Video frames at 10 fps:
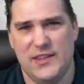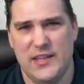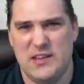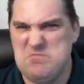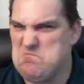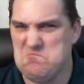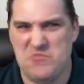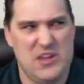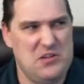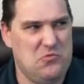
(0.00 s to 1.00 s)
the
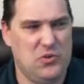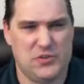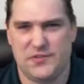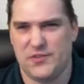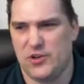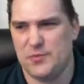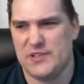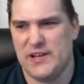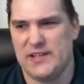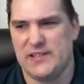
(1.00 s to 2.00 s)
worst of
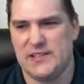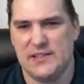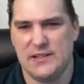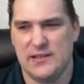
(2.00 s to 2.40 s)
circumstances.